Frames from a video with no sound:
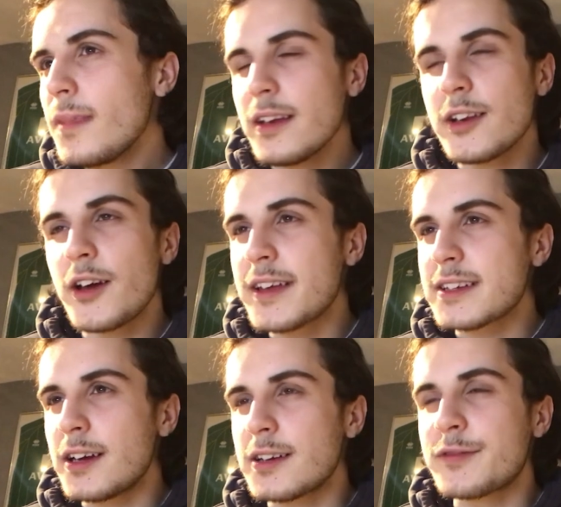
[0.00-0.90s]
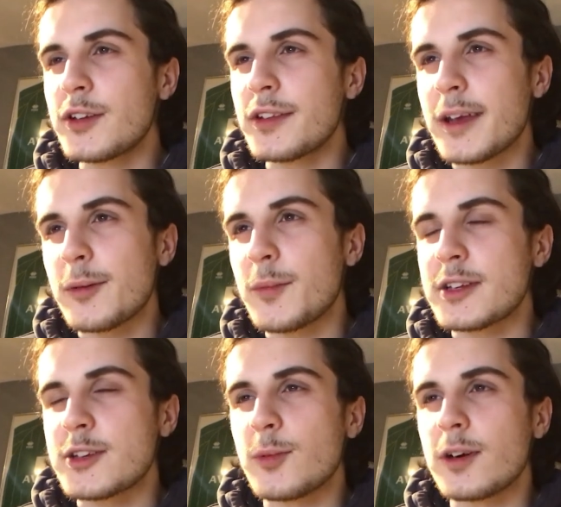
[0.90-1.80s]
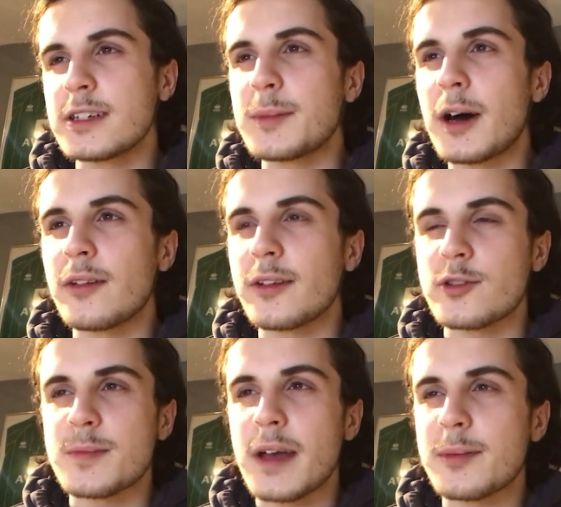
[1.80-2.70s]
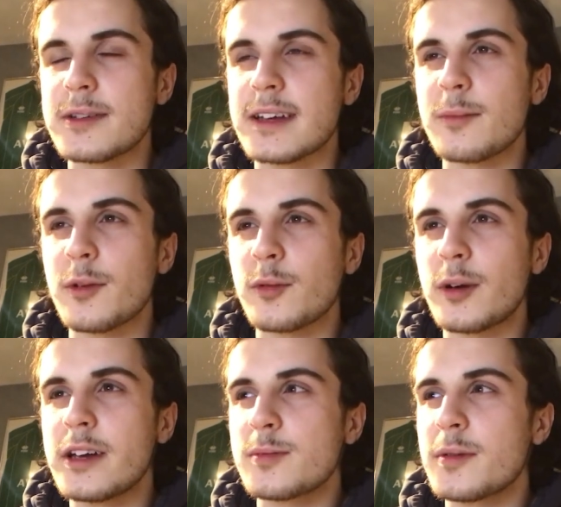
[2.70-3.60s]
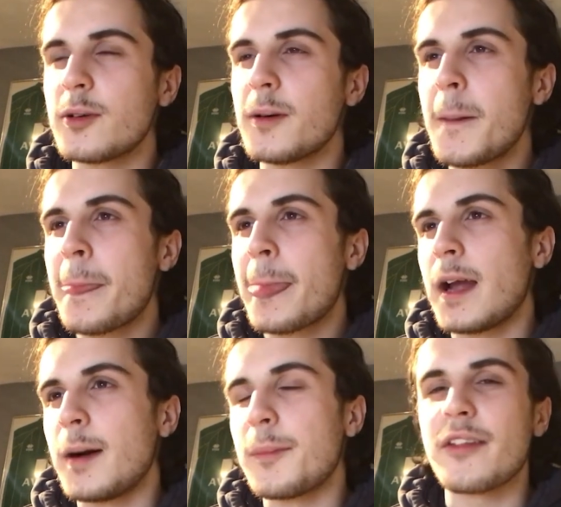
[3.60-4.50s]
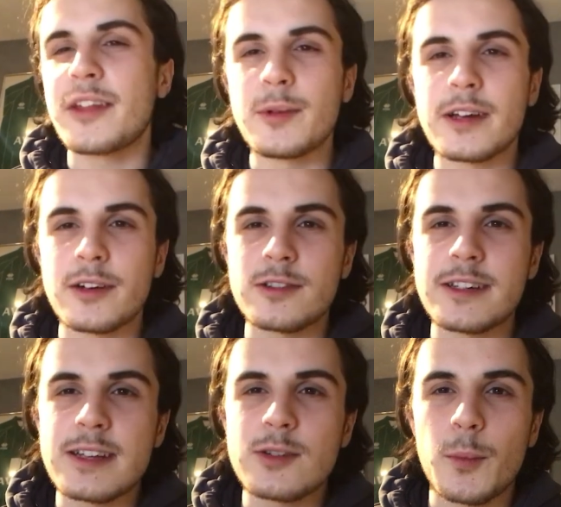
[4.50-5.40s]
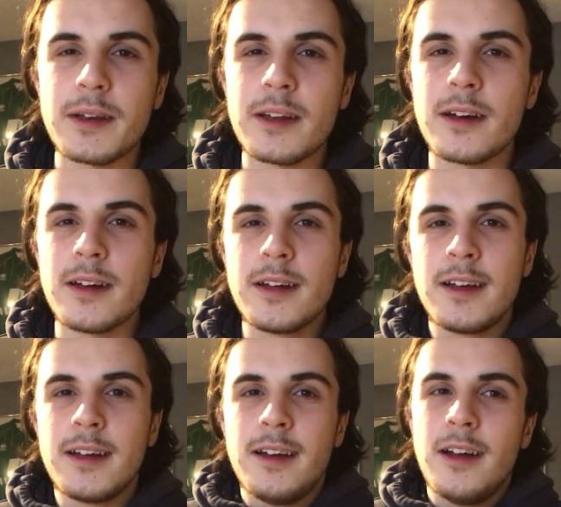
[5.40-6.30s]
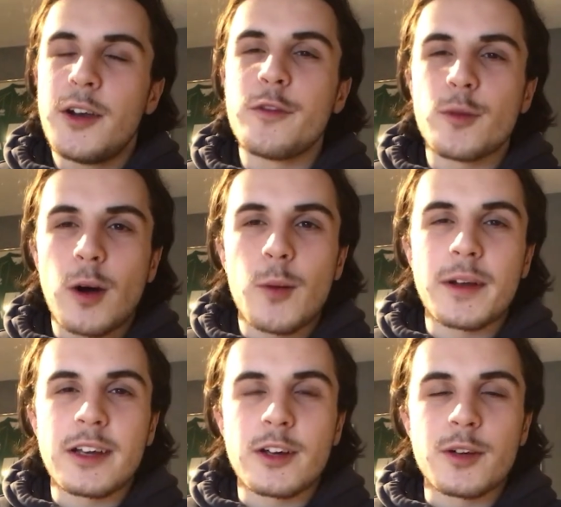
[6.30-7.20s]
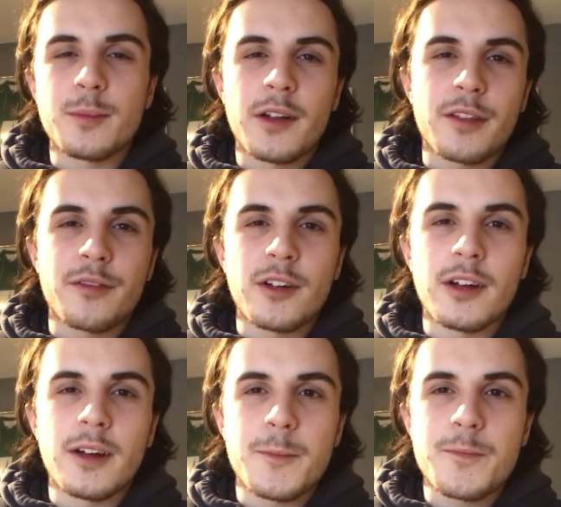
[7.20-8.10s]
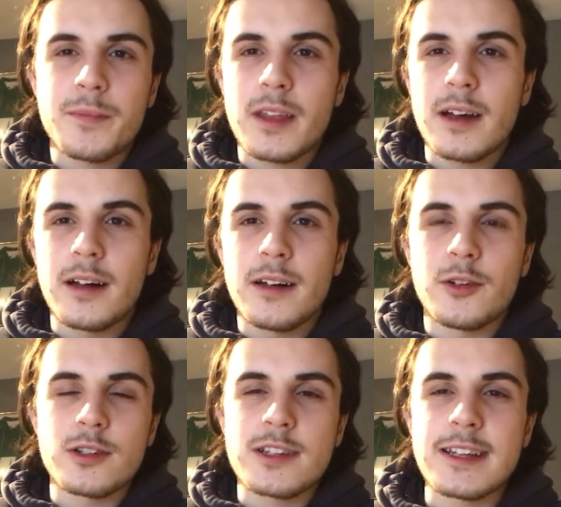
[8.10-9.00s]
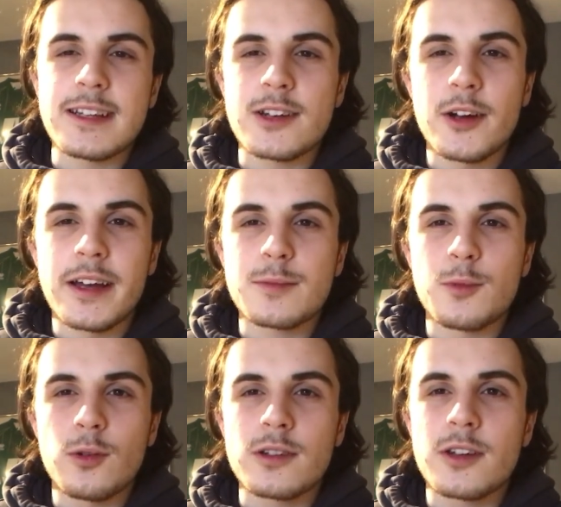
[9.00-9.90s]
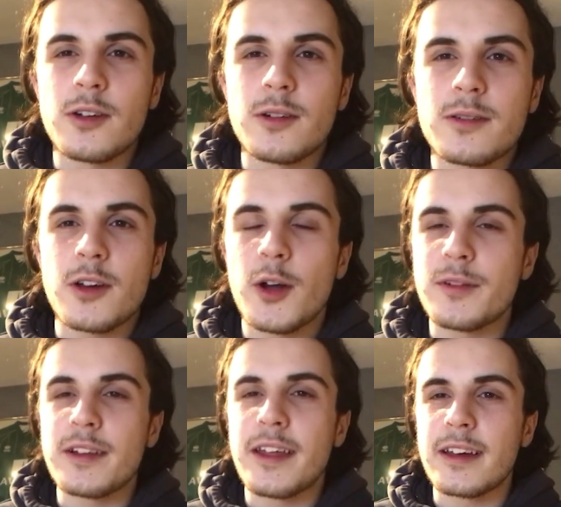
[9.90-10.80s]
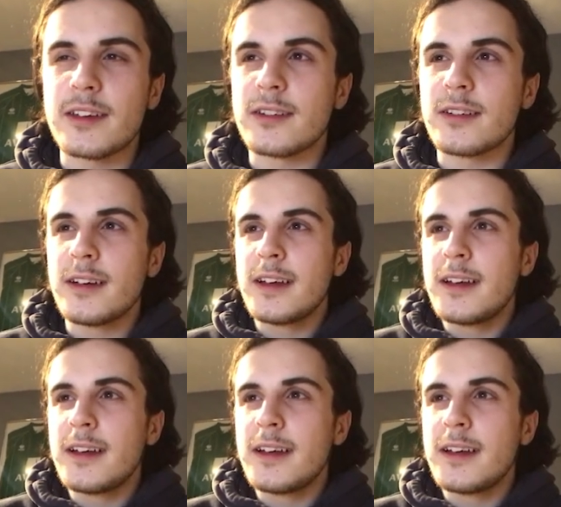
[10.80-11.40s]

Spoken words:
there's a few that they won't be too worried about. They'll just be happy to get them off a wage bill. But I think we can agree it's not been an overwhelmingly good month for Norwich City's loan exports. So hopefully they can